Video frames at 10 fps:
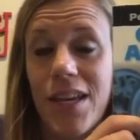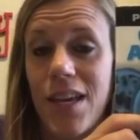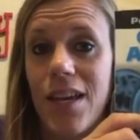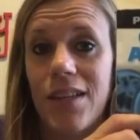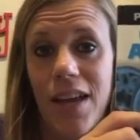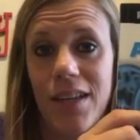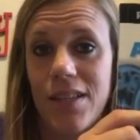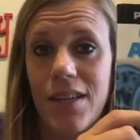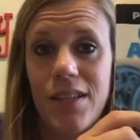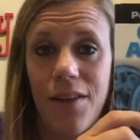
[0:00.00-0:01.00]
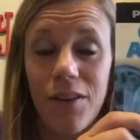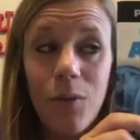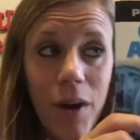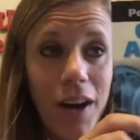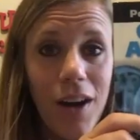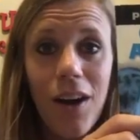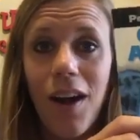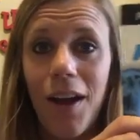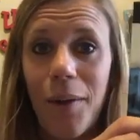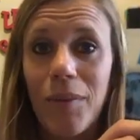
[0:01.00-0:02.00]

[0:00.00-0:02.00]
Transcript: He takes these everywhere,